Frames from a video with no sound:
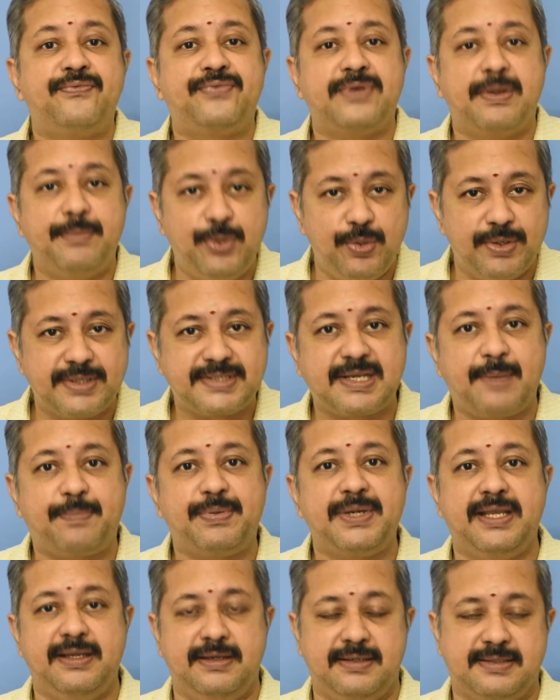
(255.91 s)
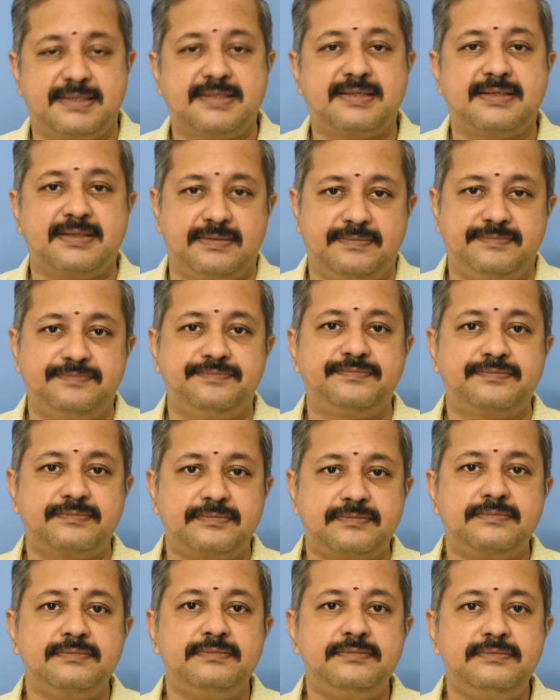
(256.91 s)
from your suppliers,
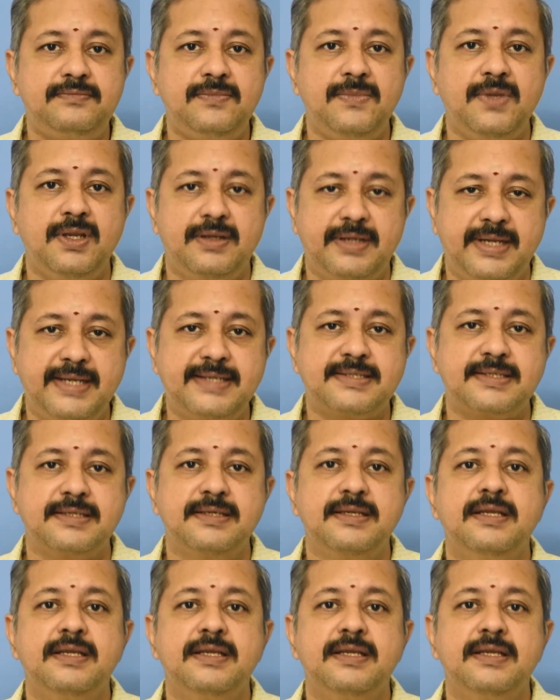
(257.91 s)
right?